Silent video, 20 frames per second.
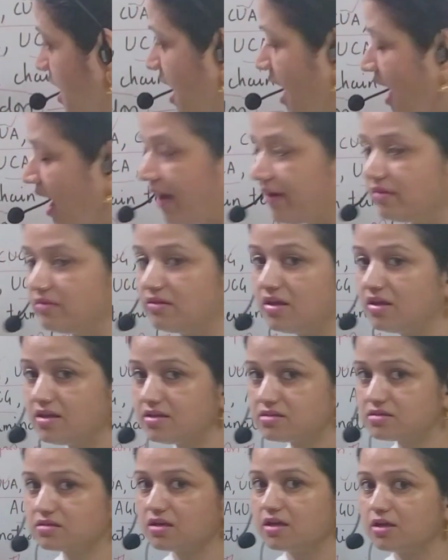and these
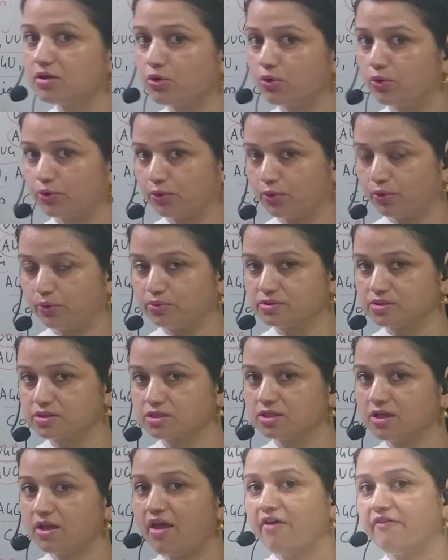3
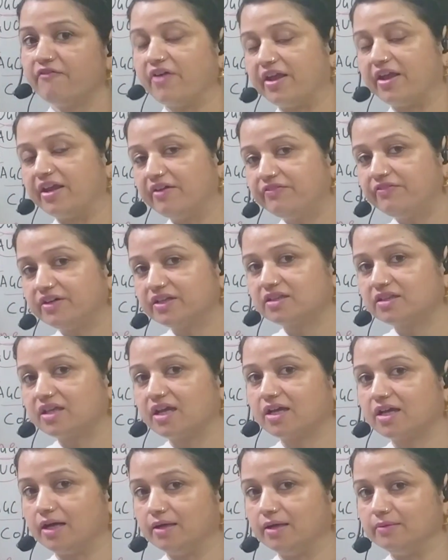codons, whenever they
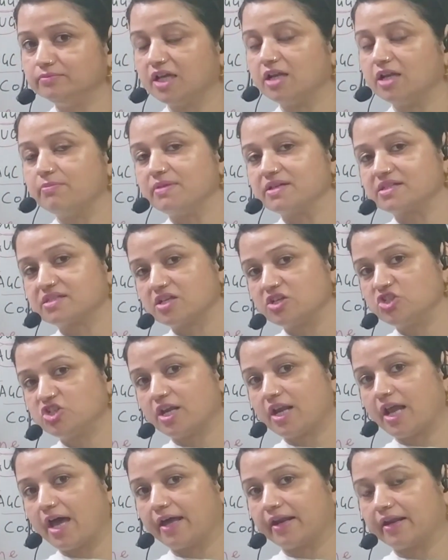come in messenger
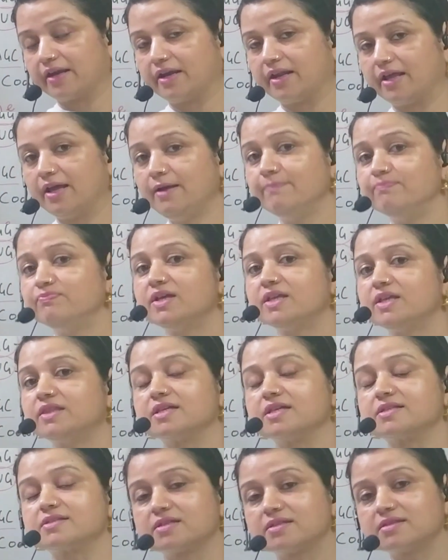RNA, the
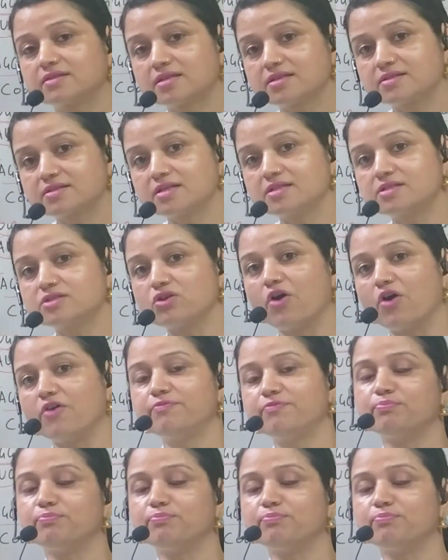synthesis of